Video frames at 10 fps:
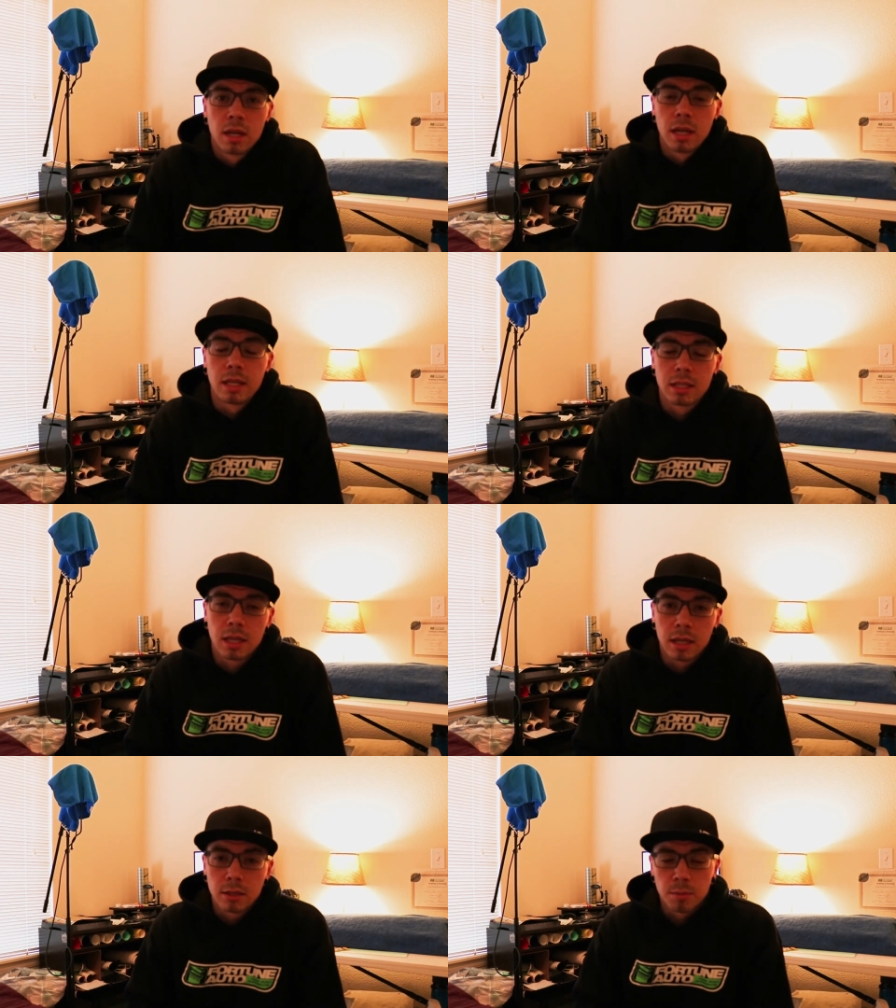It
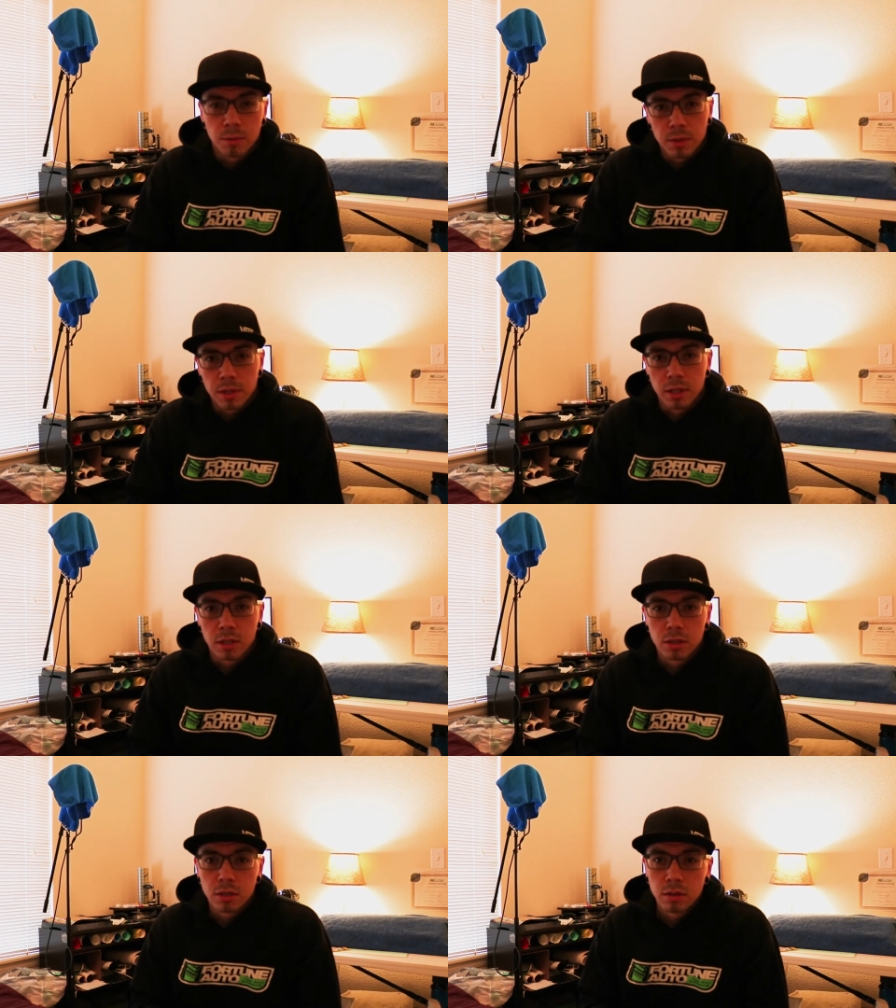sucks, but what are you going to
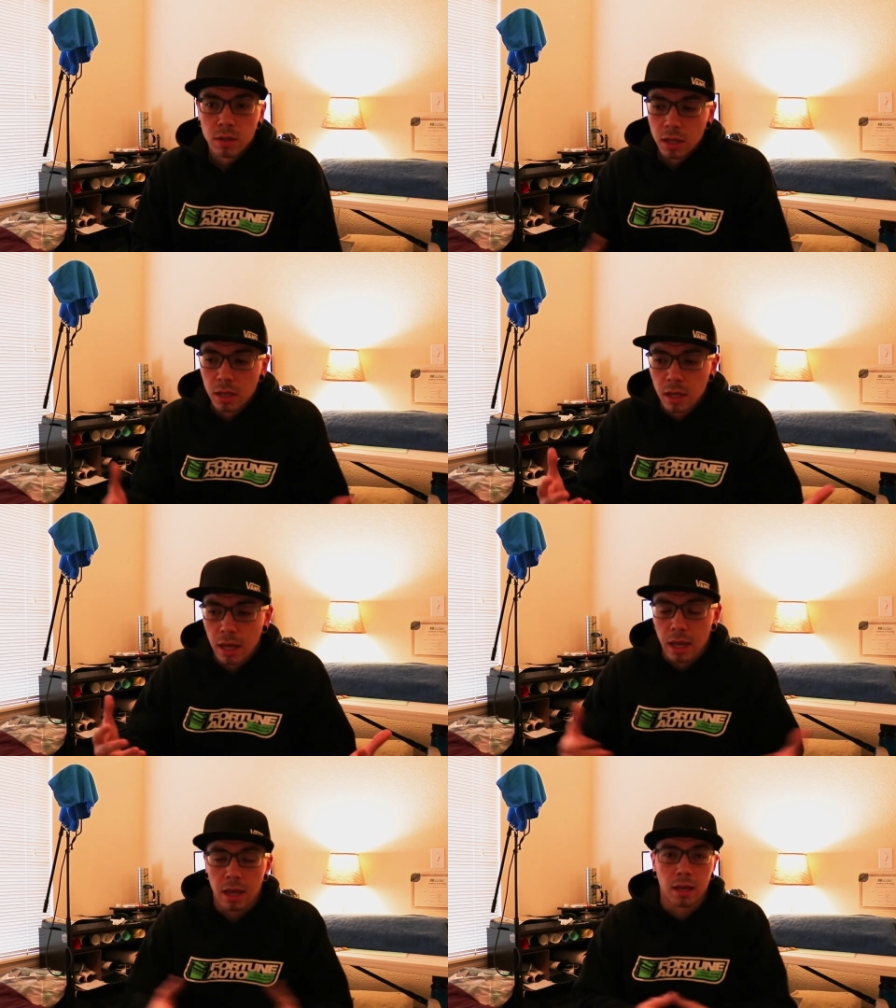do?
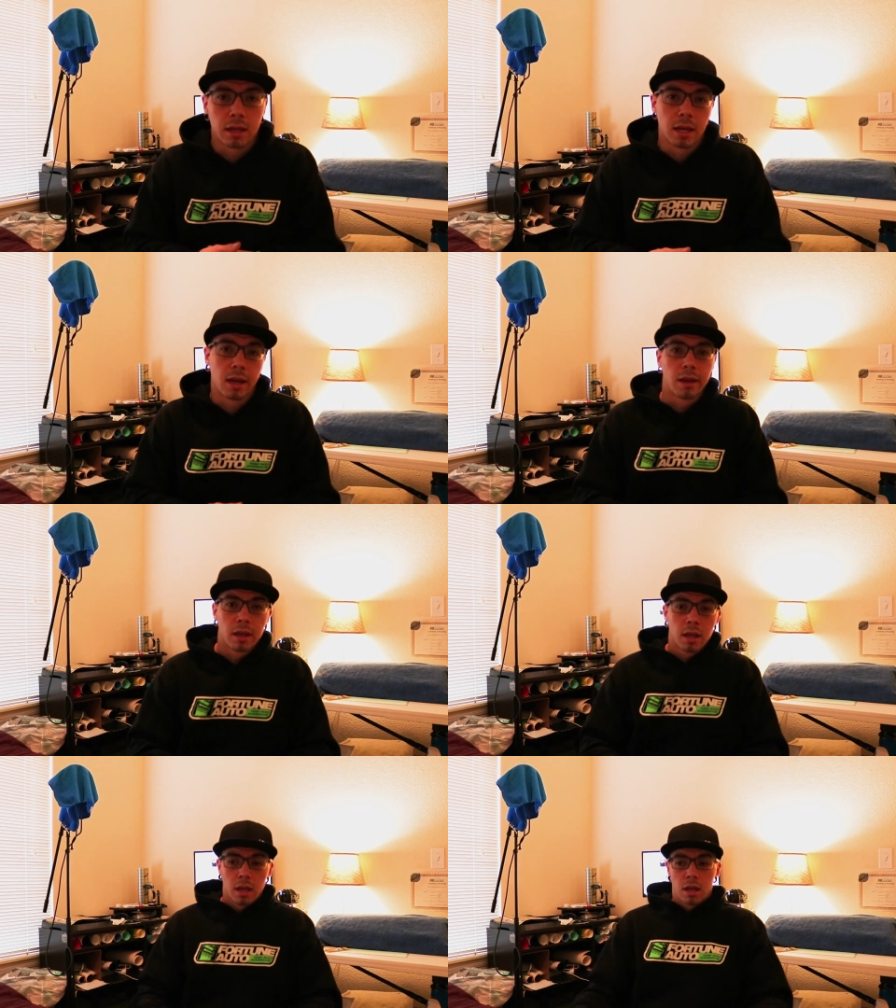And yeah,
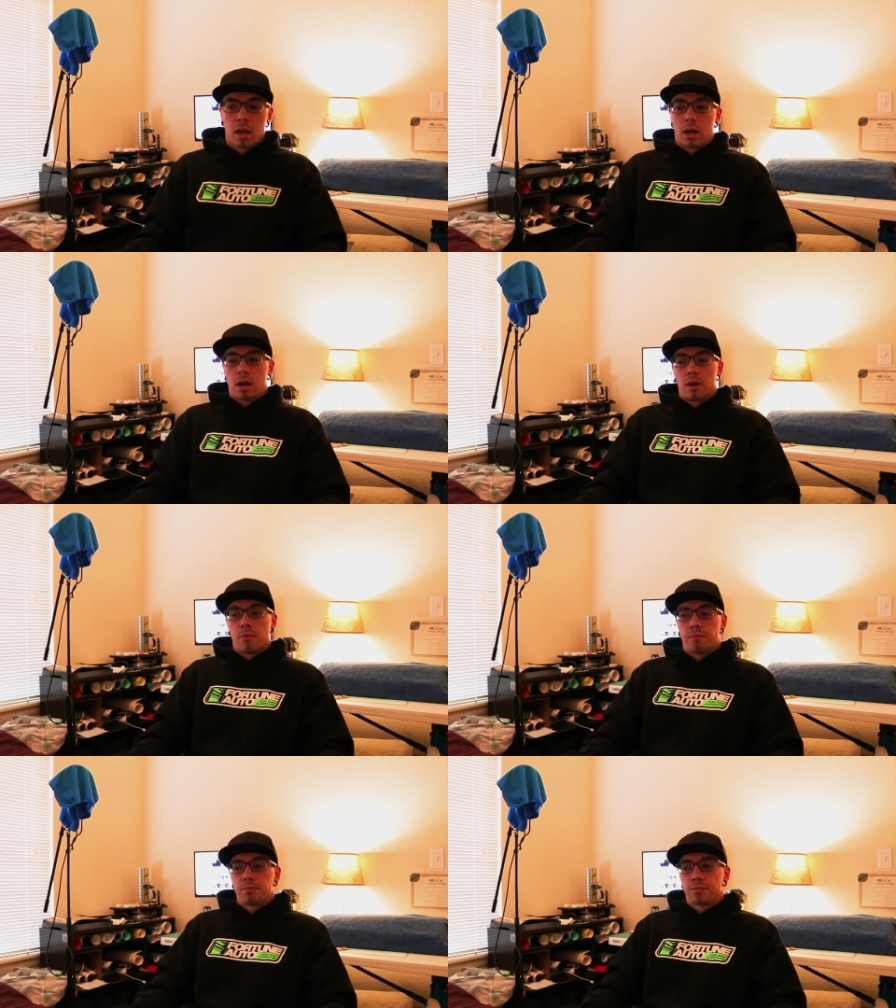
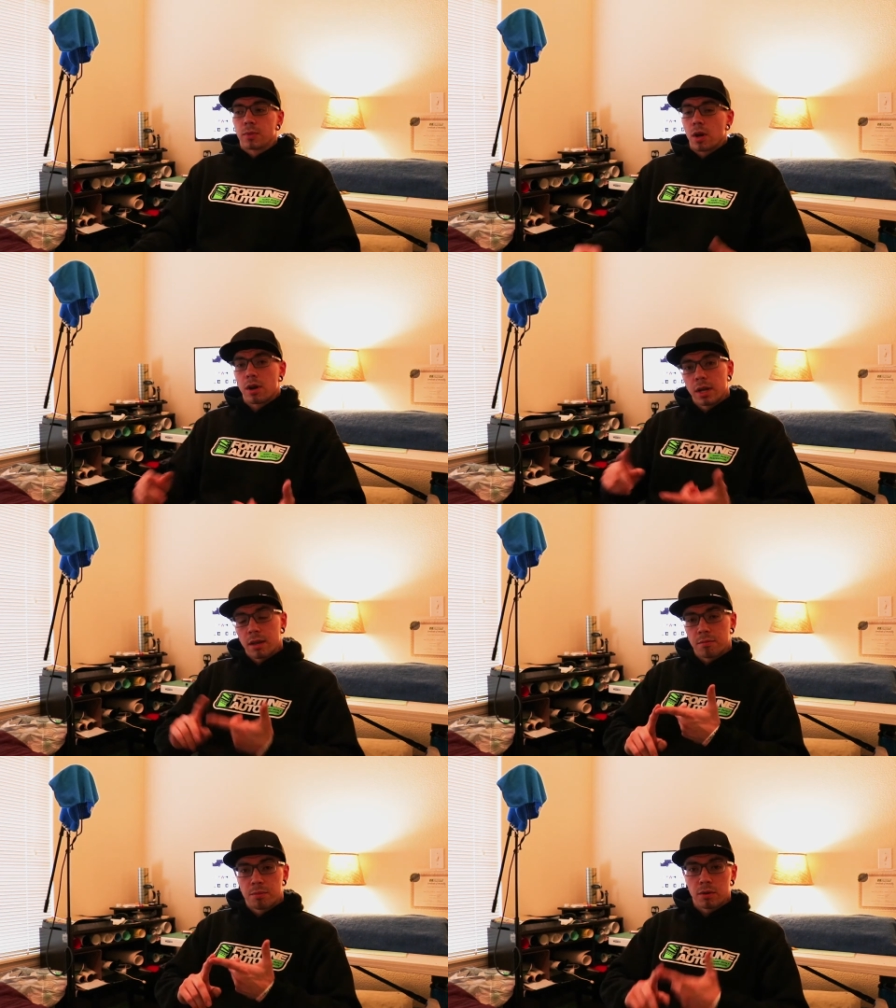already
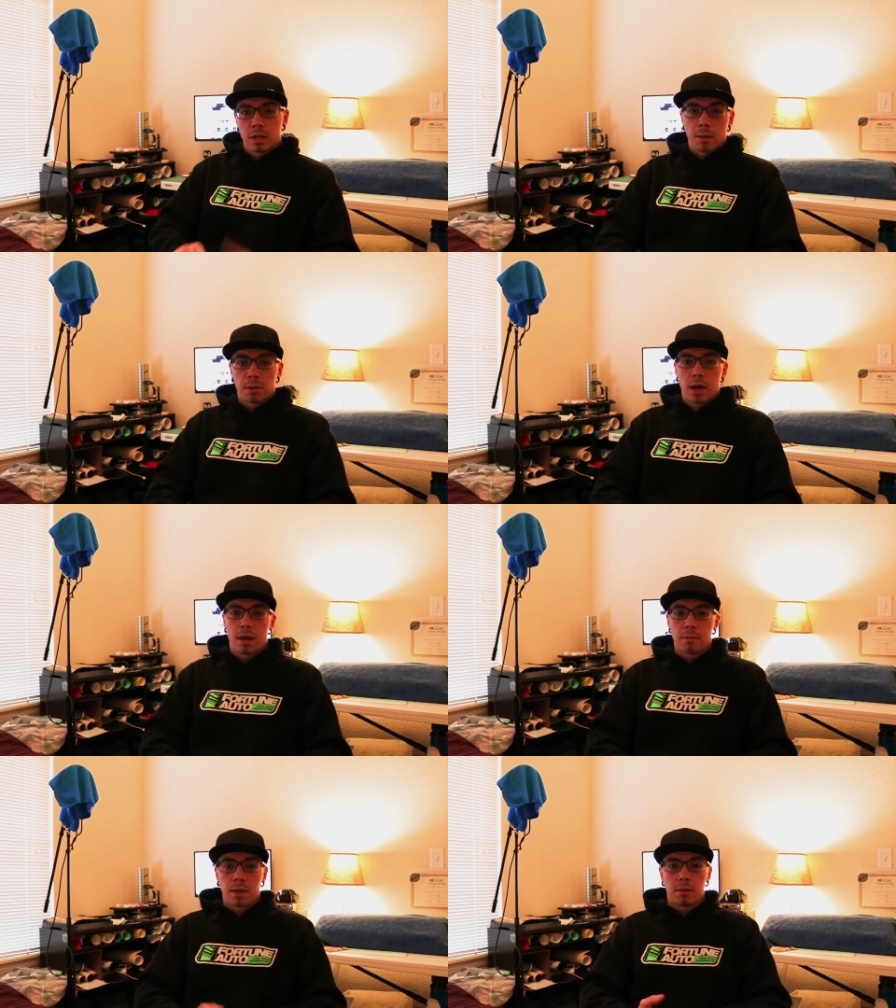have Pro Taper
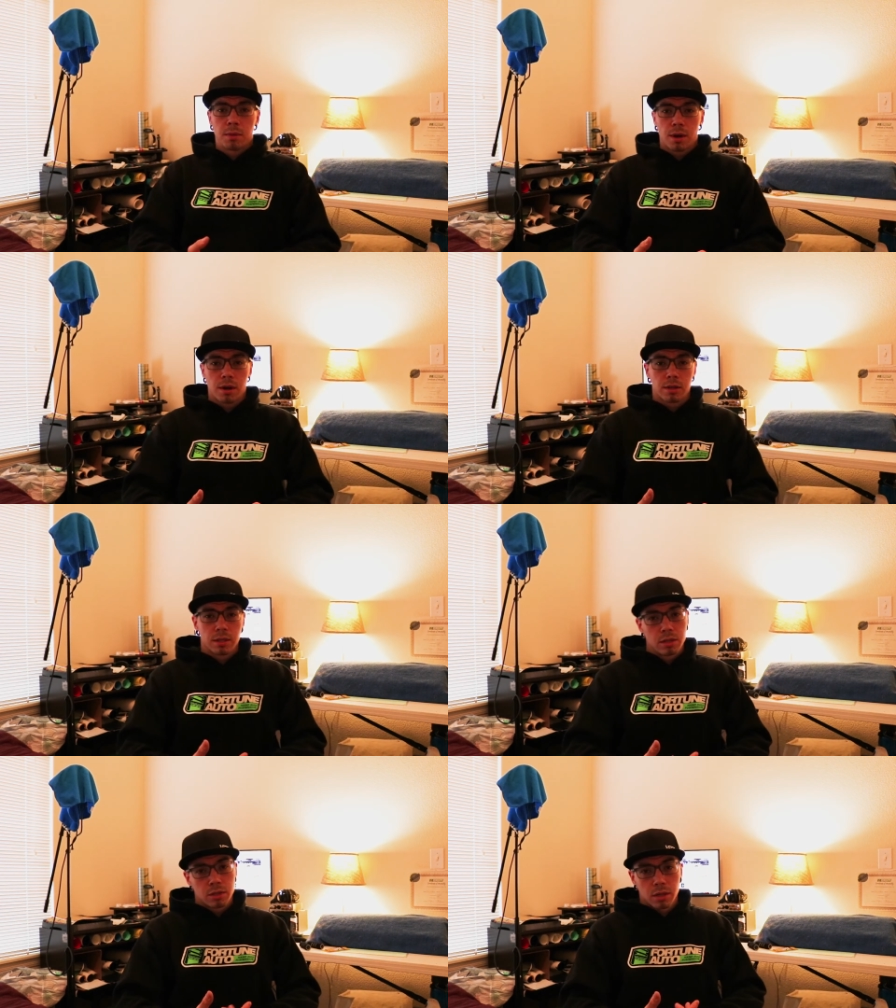Honda Mini bars
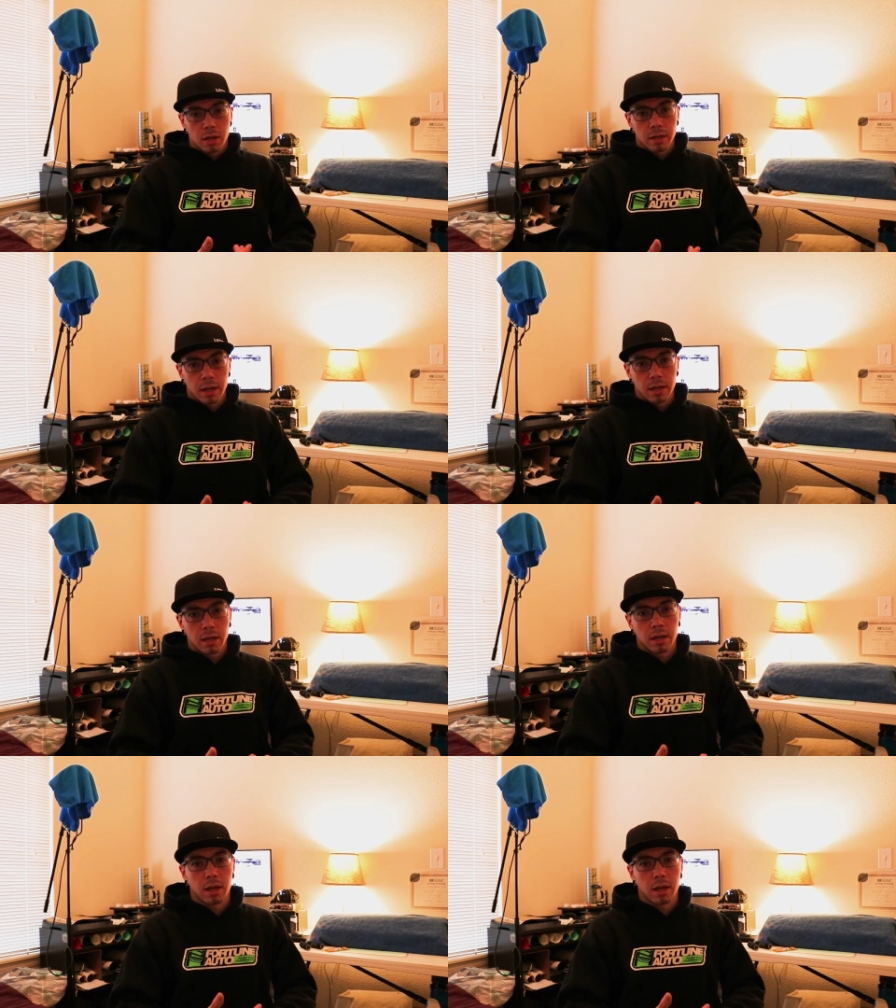installed on it.